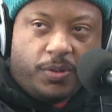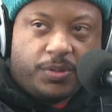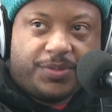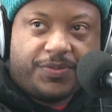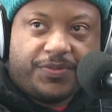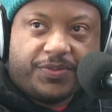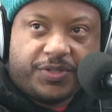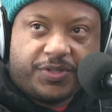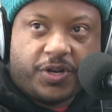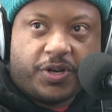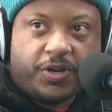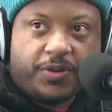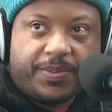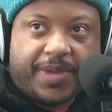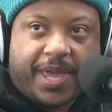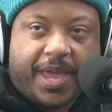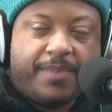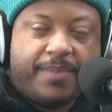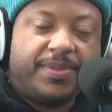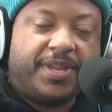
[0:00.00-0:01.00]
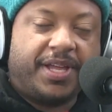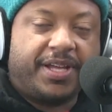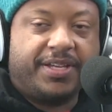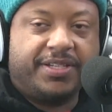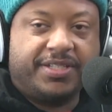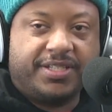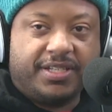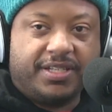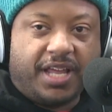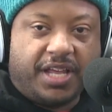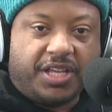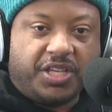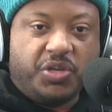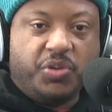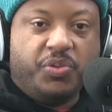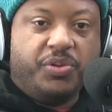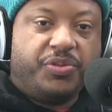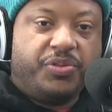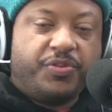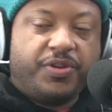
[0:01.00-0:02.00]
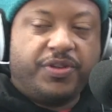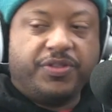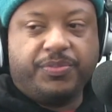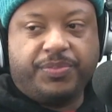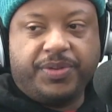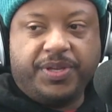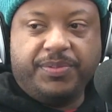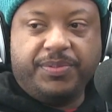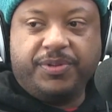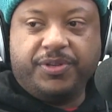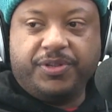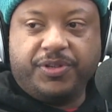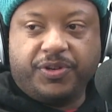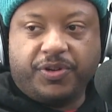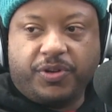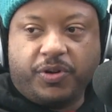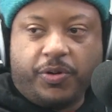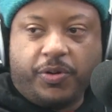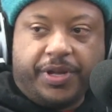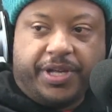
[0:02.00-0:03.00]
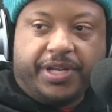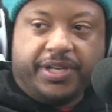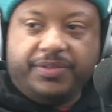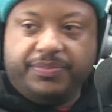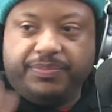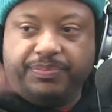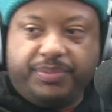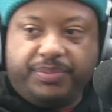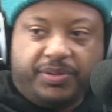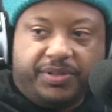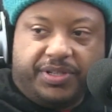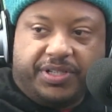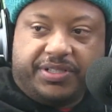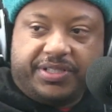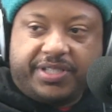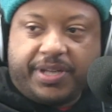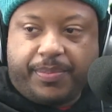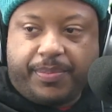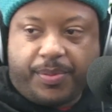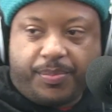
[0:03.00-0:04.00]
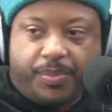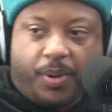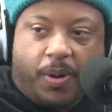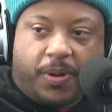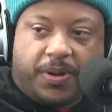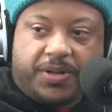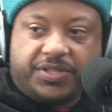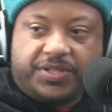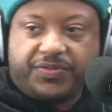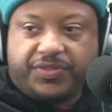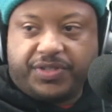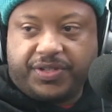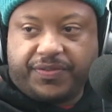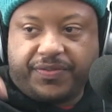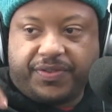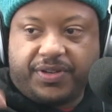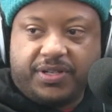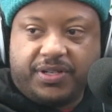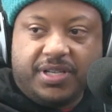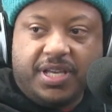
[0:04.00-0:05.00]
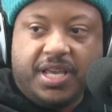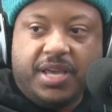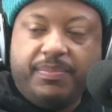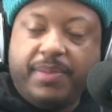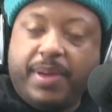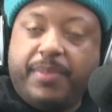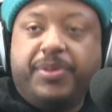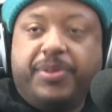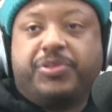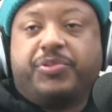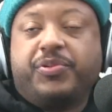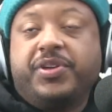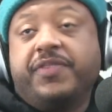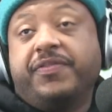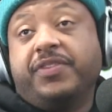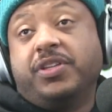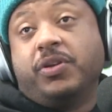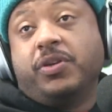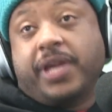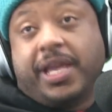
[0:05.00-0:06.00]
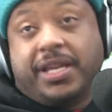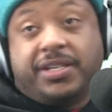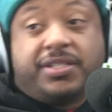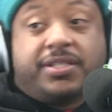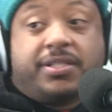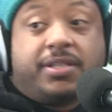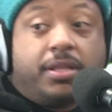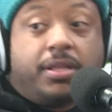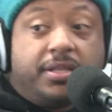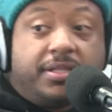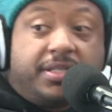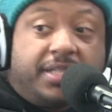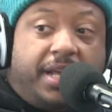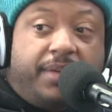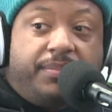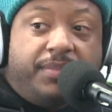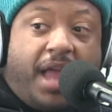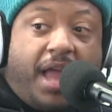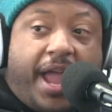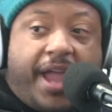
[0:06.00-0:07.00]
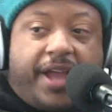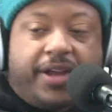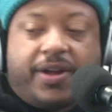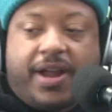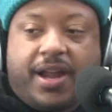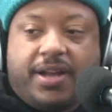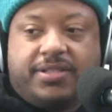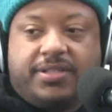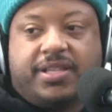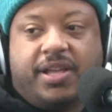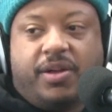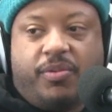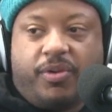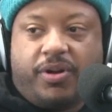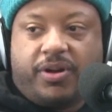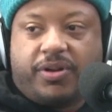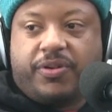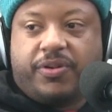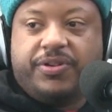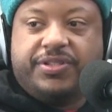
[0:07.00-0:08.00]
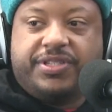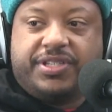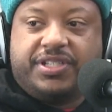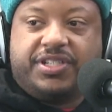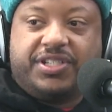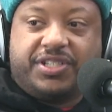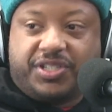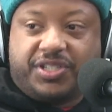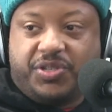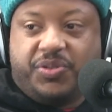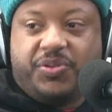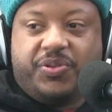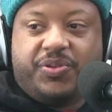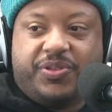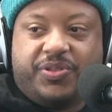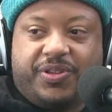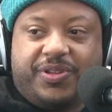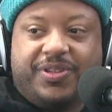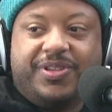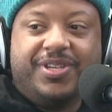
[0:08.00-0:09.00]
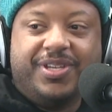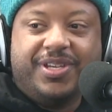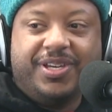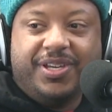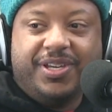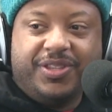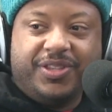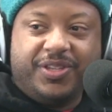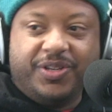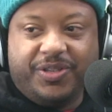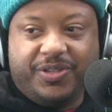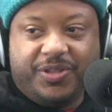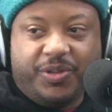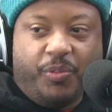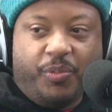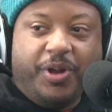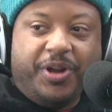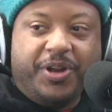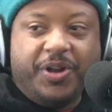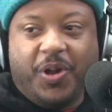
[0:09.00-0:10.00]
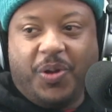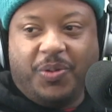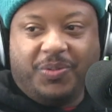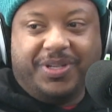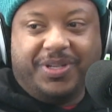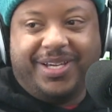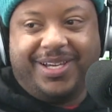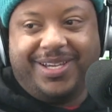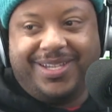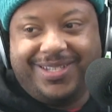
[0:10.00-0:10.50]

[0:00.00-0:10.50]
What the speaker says: for Turn Up Game? Like, is it like you and 3 other people and you're going and building separate parties for maybe 3 different locations on the same night, or how does that work? Or is it just you? You're the one and only.